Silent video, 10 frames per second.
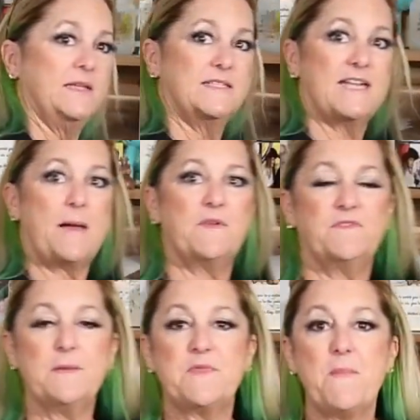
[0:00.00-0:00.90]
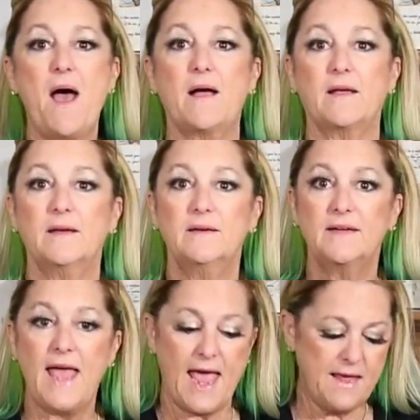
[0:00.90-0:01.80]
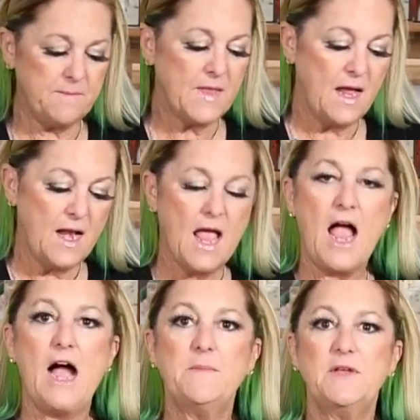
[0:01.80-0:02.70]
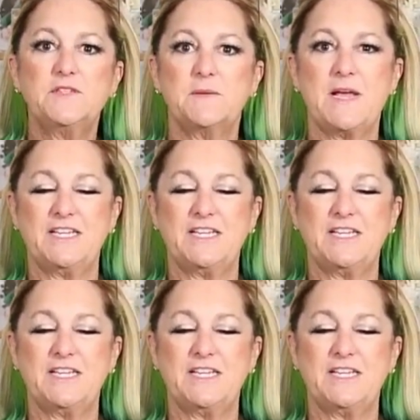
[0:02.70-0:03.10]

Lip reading: it's time to flip the mug, okay? I'm using my